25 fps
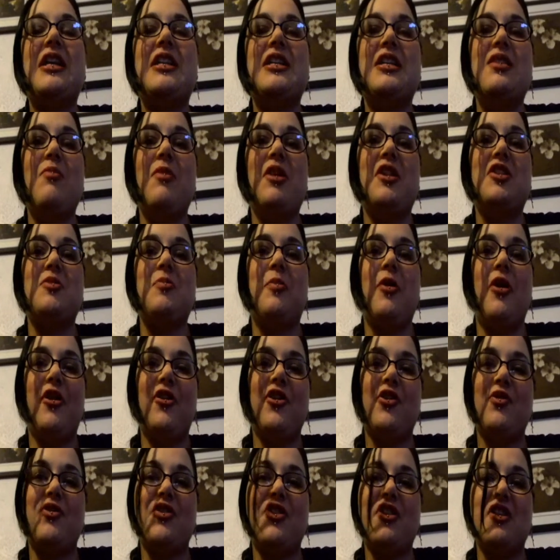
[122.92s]
intimate
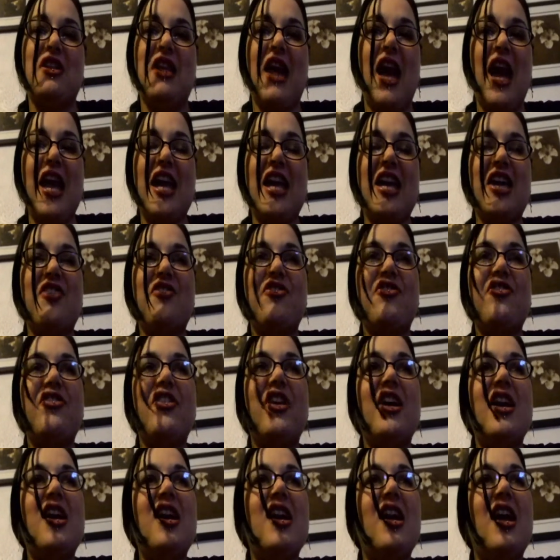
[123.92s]
part of your
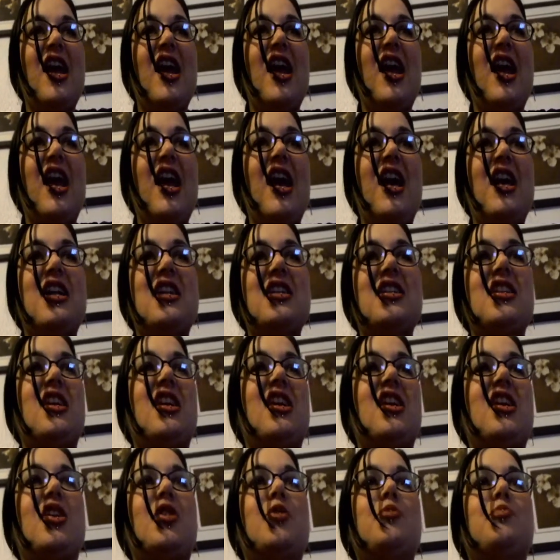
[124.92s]
life,
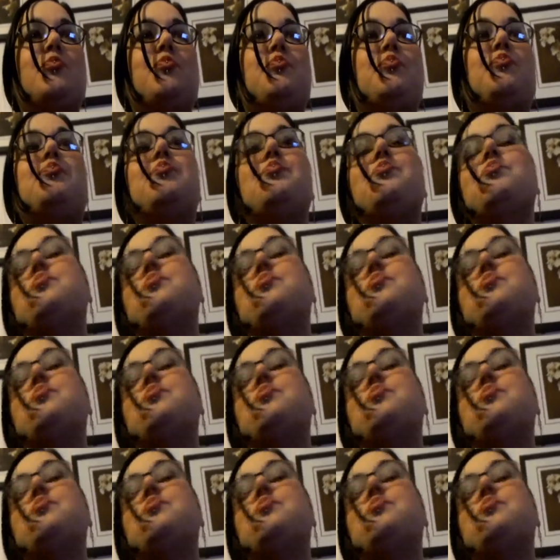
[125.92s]
and